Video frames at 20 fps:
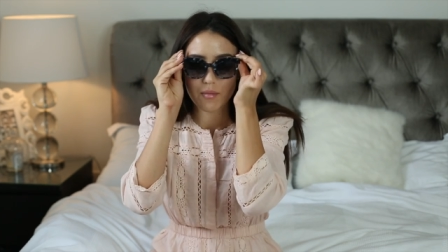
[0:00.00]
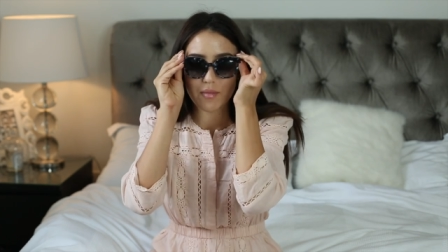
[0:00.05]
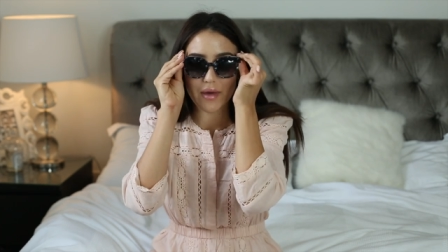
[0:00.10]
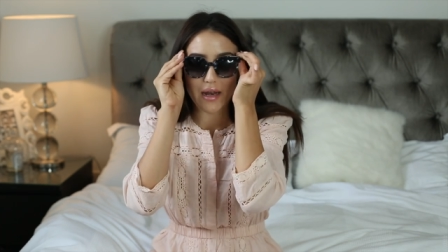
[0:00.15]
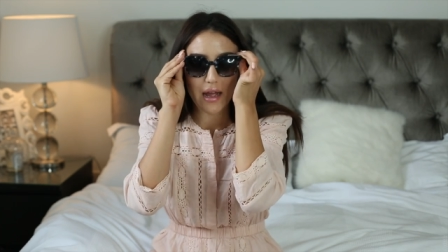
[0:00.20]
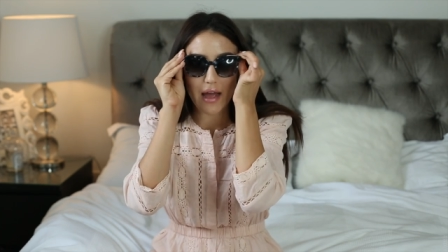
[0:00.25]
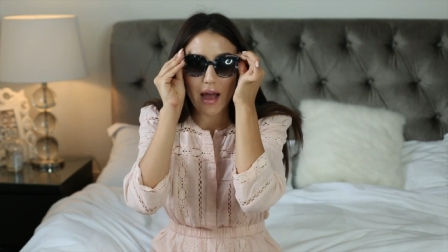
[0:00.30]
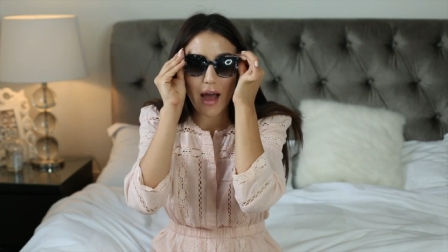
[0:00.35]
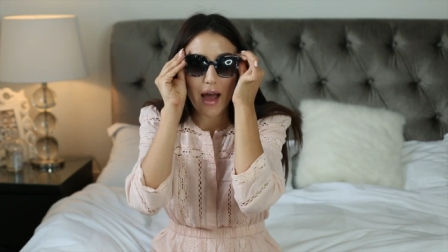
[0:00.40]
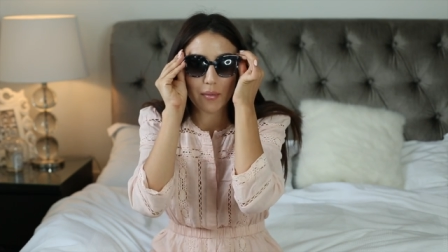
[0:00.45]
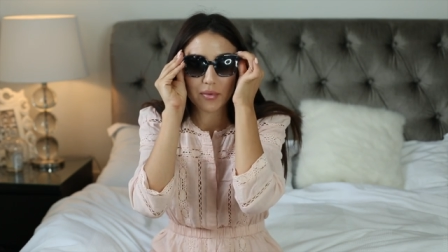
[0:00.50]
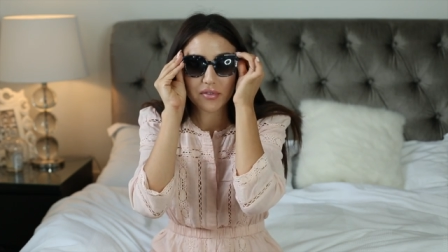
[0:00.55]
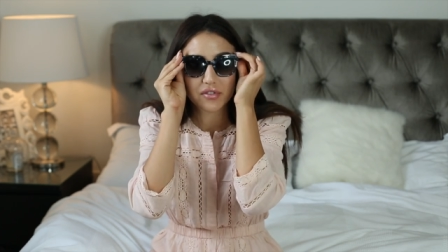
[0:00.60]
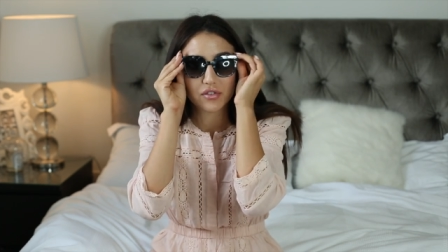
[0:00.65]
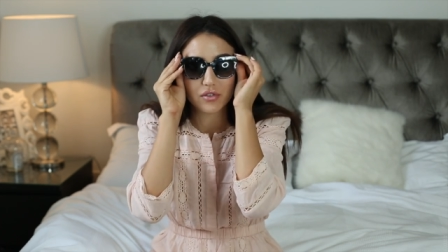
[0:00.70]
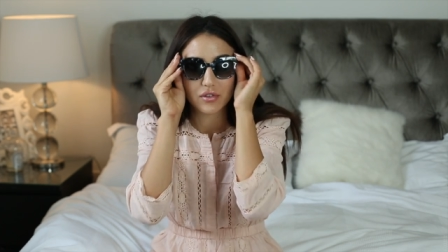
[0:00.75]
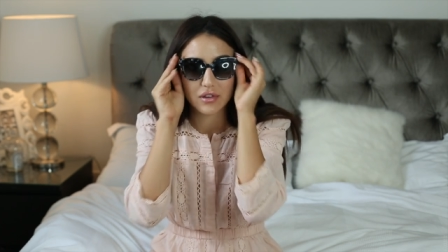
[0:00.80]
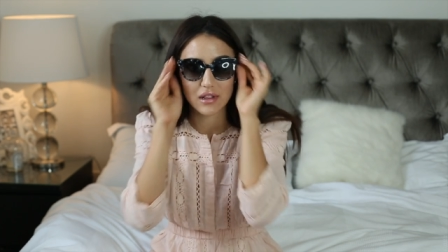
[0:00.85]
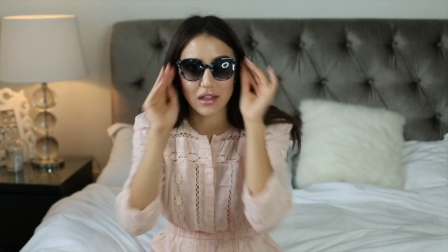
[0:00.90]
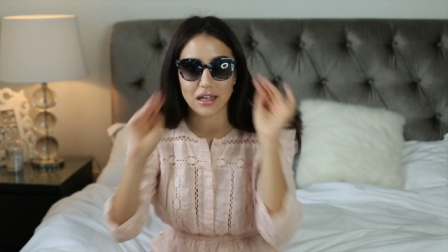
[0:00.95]
but I
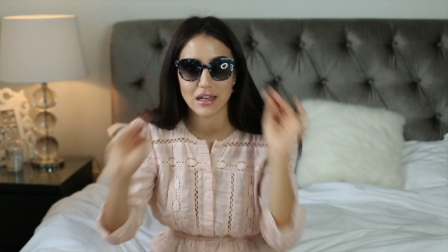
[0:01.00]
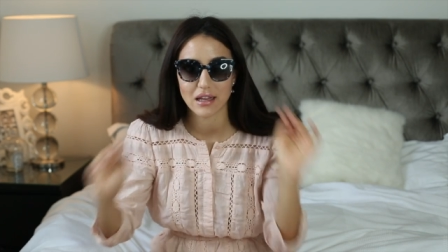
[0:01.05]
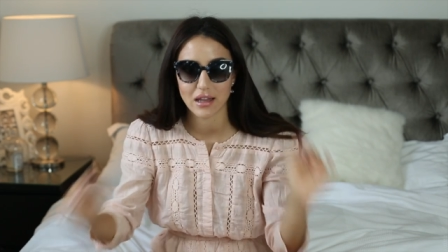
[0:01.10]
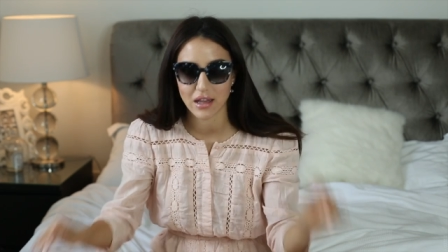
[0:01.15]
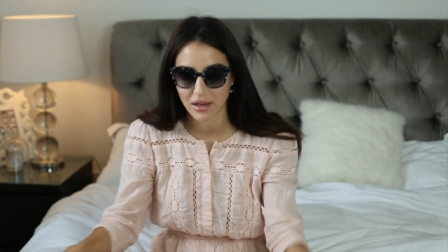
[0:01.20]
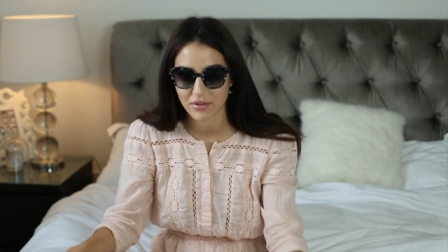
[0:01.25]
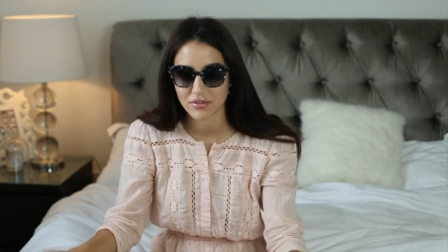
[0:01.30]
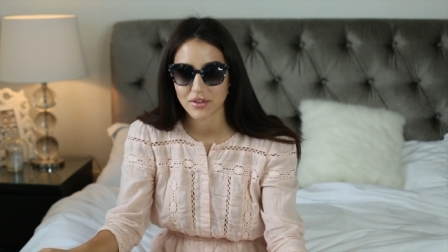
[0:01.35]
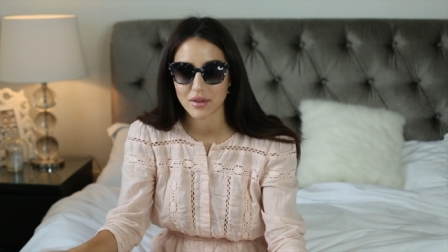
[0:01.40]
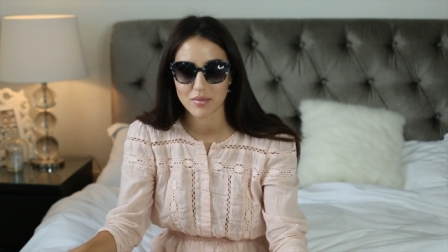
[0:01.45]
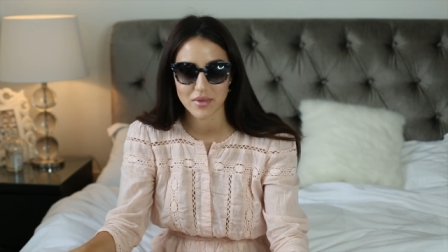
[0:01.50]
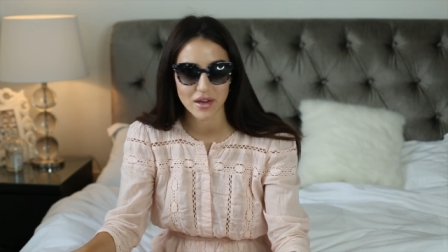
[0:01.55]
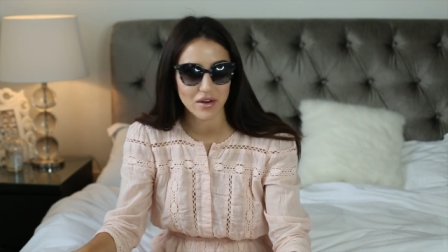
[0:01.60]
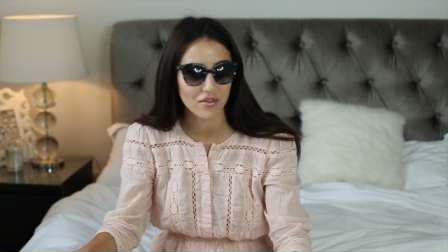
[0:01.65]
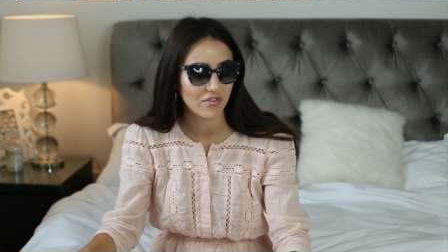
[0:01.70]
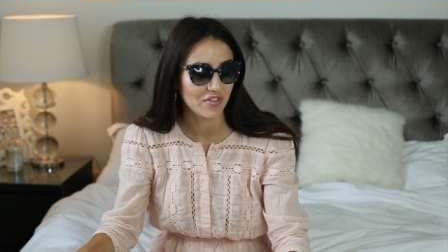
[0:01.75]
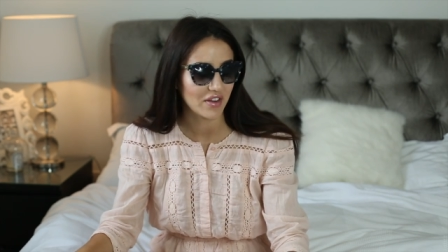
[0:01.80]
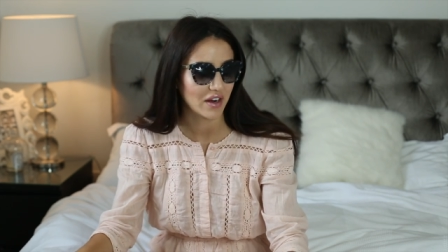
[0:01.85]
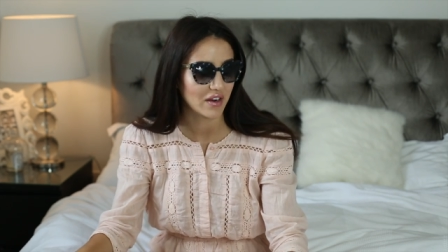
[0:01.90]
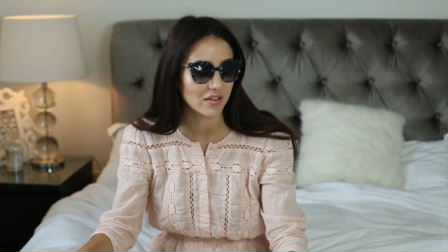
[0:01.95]
absolutely love them. They're
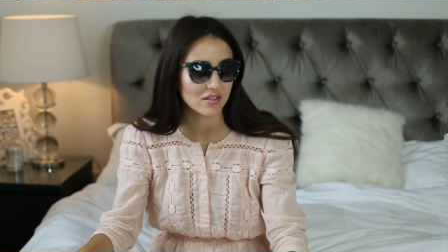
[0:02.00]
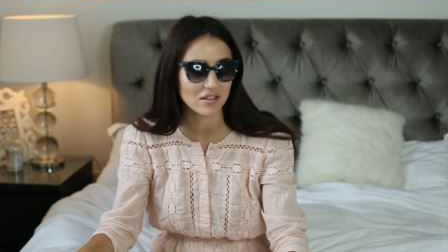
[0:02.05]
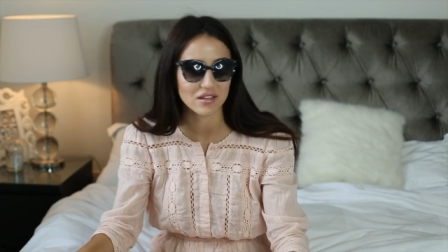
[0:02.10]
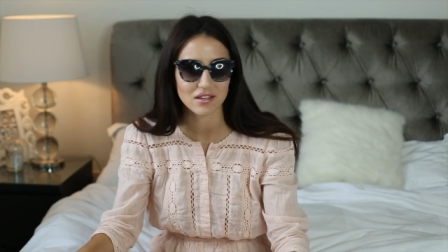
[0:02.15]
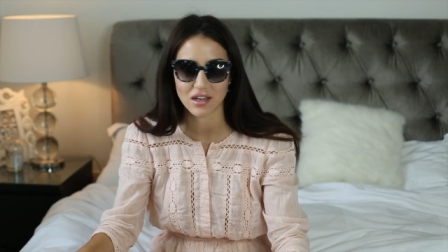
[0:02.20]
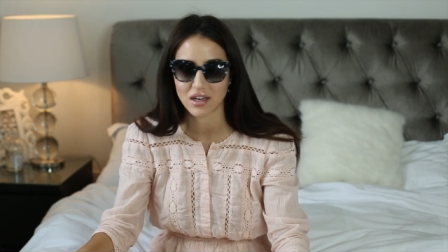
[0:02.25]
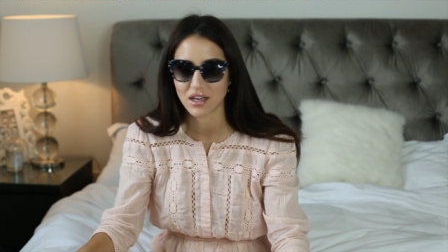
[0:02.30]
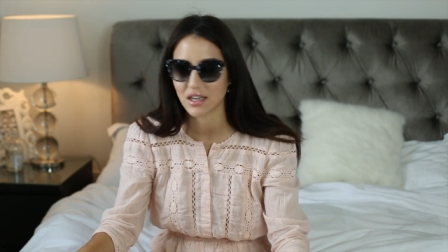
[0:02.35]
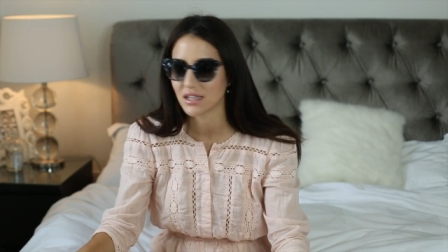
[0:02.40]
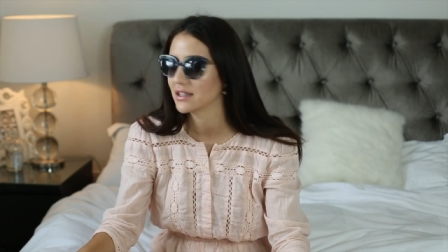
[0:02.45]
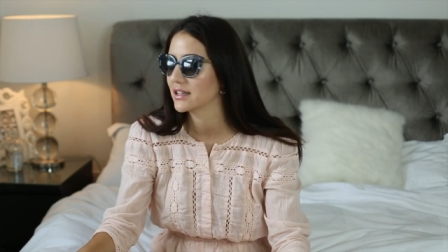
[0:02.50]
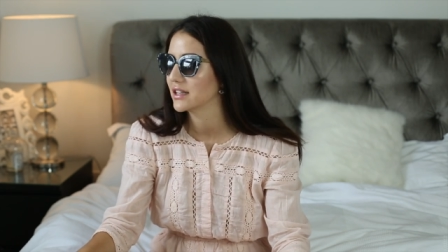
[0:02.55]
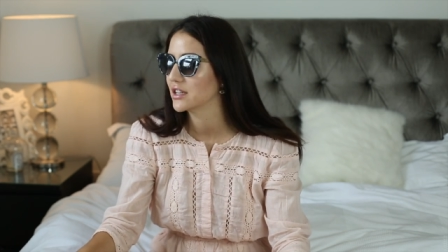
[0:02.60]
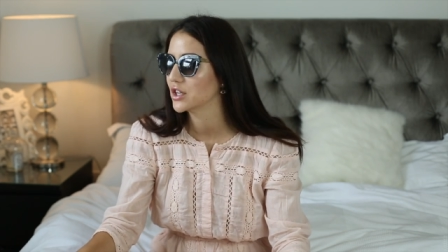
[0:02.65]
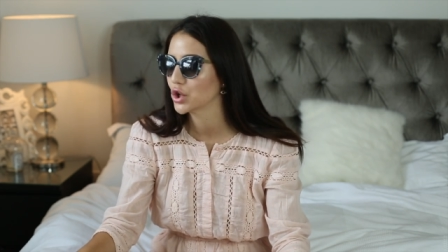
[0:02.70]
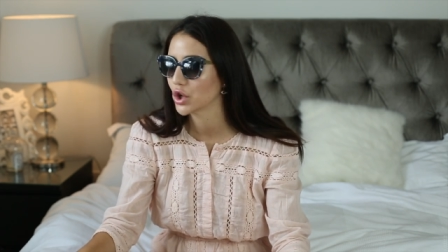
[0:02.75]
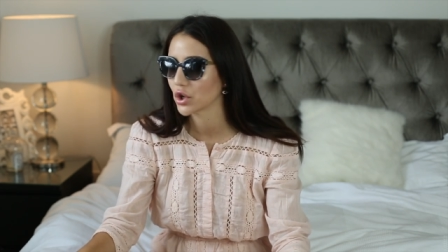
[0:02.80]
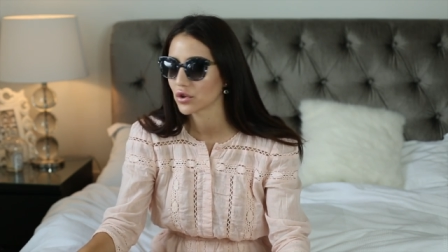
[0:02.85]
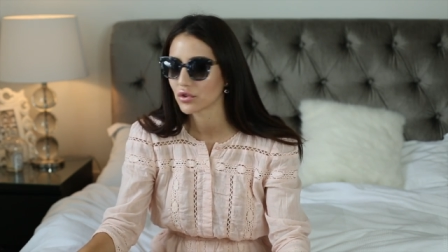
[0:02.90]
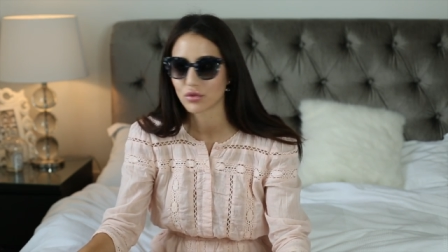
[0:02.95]
very sturdy,
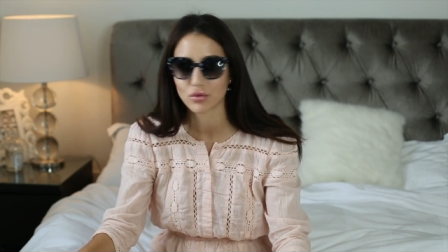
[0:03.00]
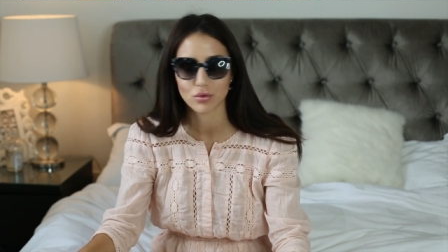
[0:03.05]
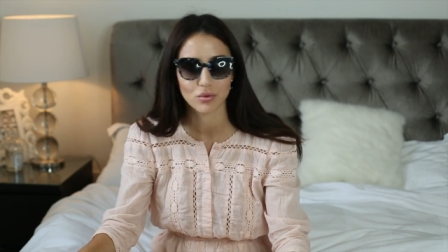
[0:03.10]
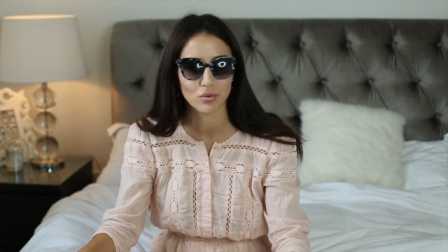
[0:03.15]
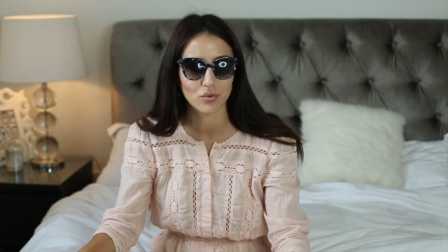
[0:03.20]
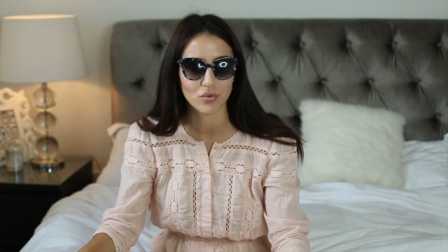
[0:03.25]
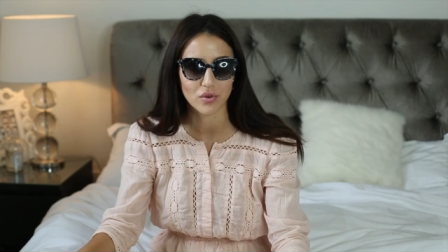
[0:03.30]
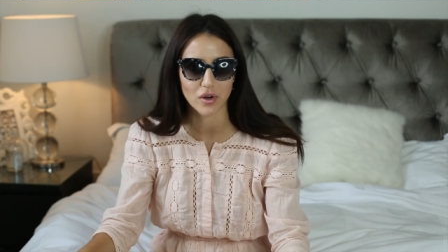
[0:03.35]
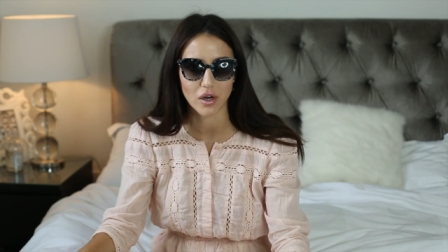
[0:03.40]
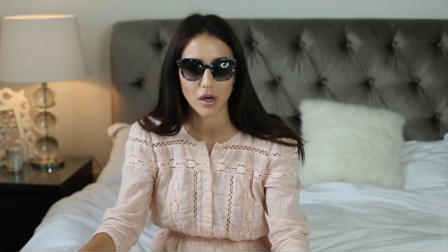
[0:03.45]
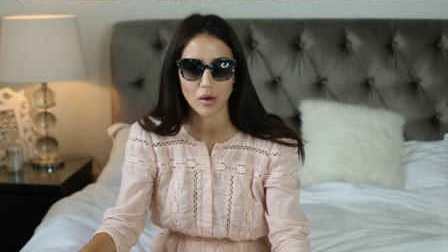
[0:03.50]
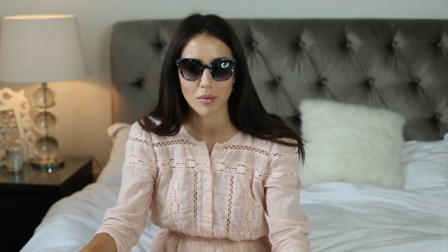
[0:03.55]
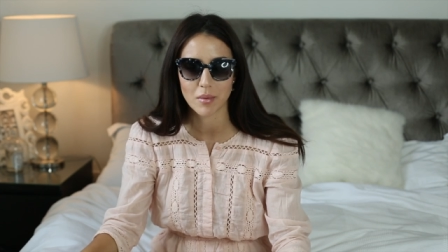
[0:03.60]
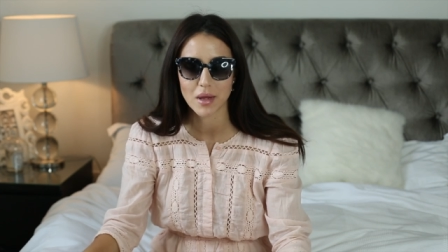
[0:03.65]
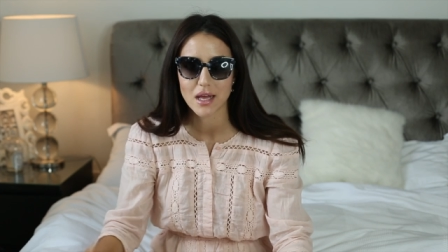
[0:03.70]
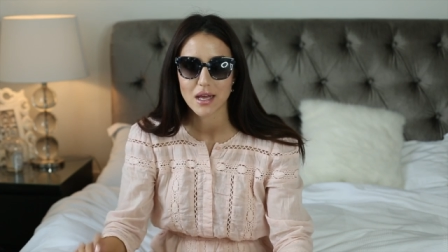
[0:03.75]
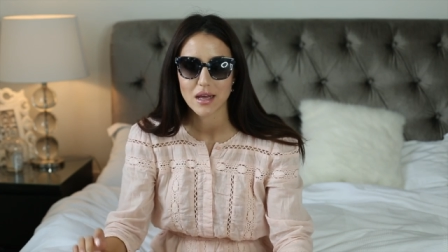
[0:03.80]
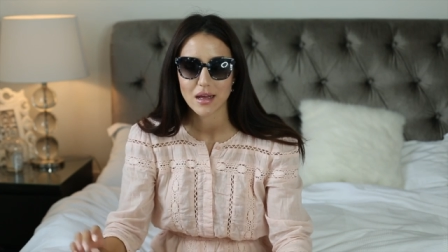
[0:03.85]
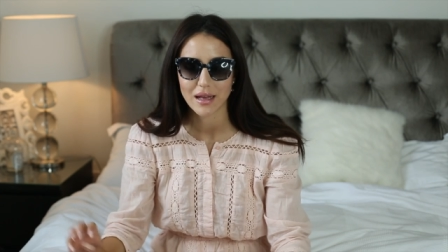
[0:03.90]
not too firm,